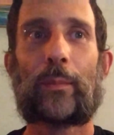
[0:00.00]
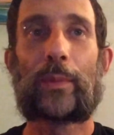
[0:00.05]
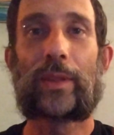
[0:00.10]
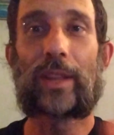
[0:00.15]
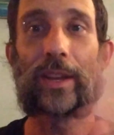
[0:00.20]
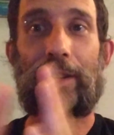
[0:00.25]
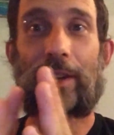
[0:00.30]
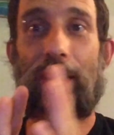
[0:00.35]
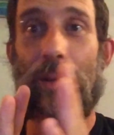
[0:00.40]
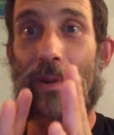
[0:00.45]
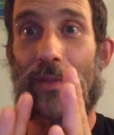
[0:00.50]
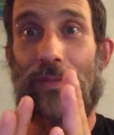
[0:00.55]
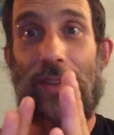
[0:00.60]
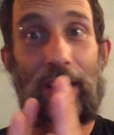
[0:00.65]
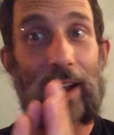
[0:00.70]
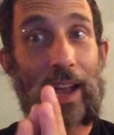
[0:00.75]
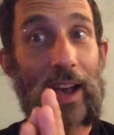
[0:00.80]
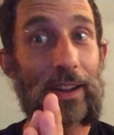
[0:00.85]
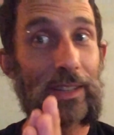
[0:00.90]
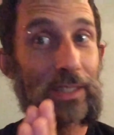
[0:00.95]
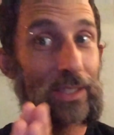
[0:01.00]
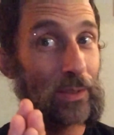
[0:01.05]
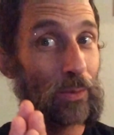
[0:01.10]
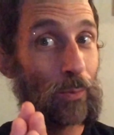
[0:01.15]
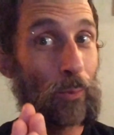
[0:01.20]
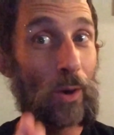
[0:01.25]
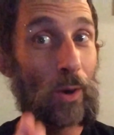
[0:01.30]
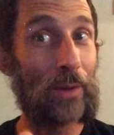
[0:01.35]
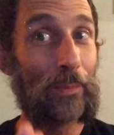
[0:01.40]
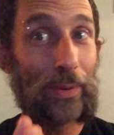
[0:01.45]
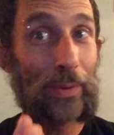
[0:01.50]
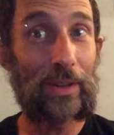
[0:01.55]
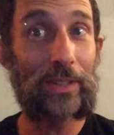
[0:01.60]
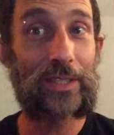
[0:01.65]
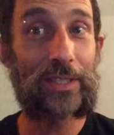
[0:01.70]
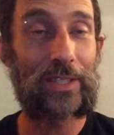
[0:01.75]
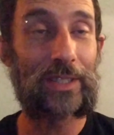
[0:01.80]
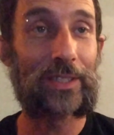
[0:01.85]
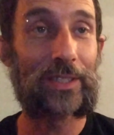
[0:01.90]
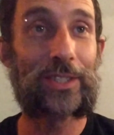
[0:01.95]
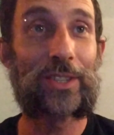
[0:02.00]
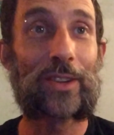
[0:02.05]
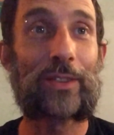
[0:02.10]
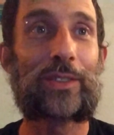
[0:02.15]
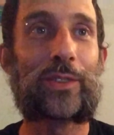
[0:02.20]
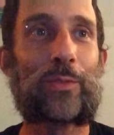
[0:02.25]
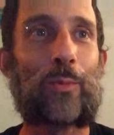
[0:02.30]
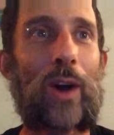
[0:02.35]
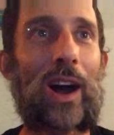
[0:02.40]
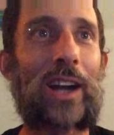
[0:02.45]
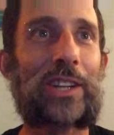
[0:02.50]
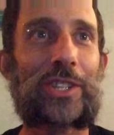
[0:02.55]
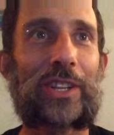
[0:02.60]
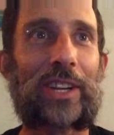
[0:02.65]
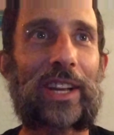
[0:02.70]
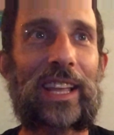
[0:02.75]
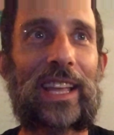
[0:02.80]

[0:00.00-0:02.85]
but then you come to find out it's the one person. So you watch it